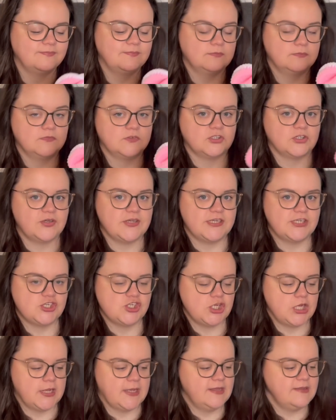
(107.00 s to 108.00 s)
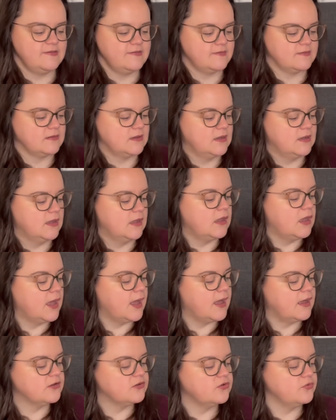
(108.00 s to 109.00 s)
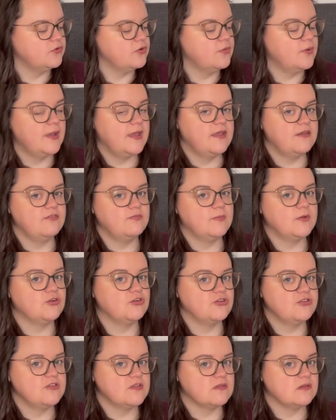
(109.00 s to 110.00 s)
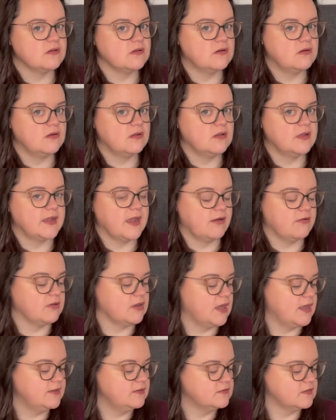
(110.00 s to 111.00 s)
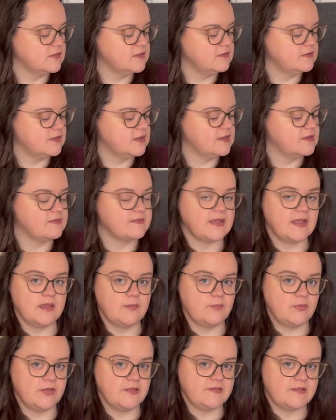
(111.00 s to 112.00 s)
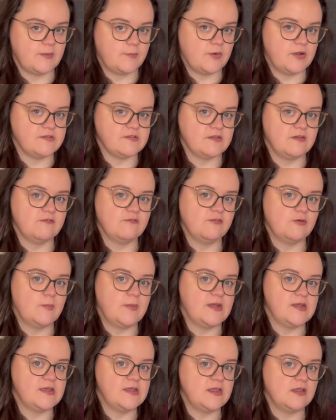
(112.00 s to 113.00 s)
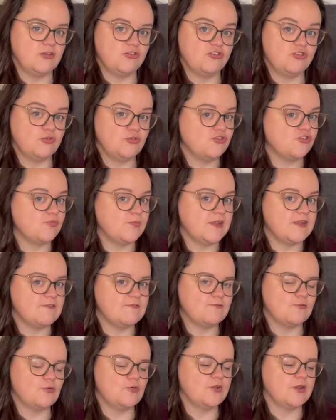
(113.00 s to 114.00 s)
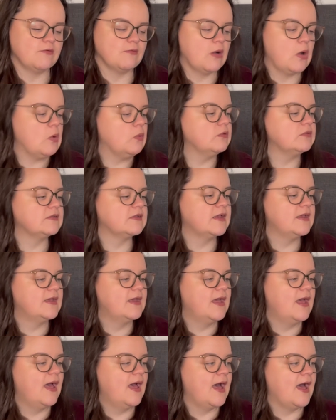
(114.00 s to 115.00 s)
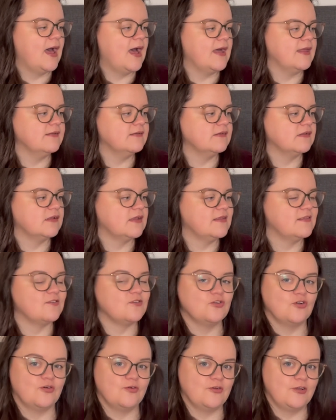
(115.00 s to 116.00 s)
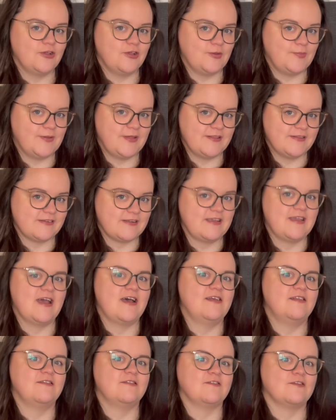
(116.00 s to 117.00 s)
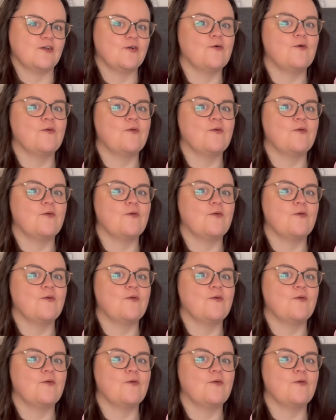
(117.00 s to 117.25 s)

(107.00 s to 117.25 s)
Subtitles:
So here she is. I don't know if my daughter's going to call her Caroline, so this is a birthday present for my soon-to-be 4-year-old, and it's not her birthday yet, so